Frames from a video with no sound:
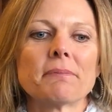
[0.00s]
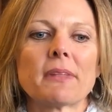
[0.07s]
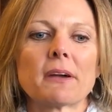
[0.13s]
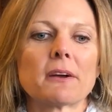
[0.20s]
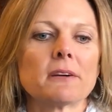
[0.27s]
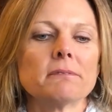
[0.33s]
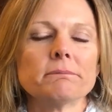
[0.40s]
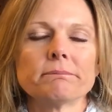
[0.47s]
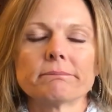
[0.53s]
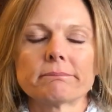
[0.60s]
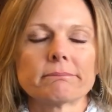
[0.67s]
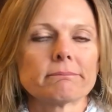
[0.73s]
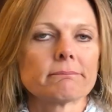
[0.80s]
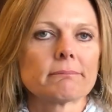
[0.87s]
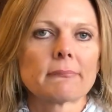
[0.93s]
they're
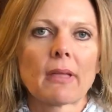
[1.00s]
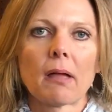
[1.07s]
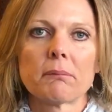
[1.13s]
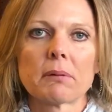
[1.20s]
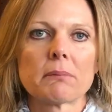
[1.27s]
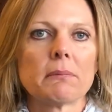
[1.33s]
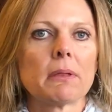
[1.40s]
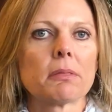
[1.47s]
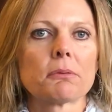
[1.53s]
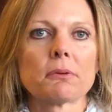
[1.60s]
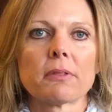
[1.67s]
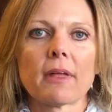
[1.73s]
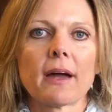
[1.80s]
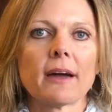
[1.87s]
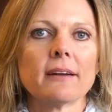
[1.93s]
helping me
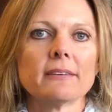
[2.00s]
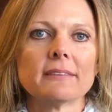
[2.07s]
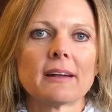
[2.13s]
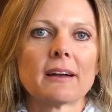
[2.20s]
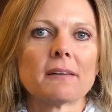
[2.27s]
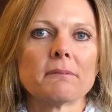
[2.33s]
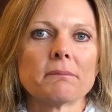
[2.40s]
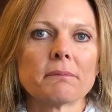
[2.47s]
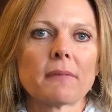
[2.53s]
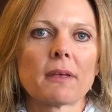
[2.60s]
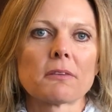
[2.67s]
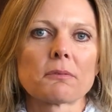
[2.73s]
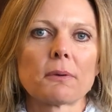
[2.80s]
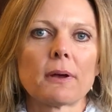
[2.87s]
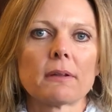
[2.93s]
through that
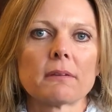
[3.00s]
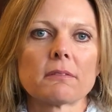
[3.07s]
as well.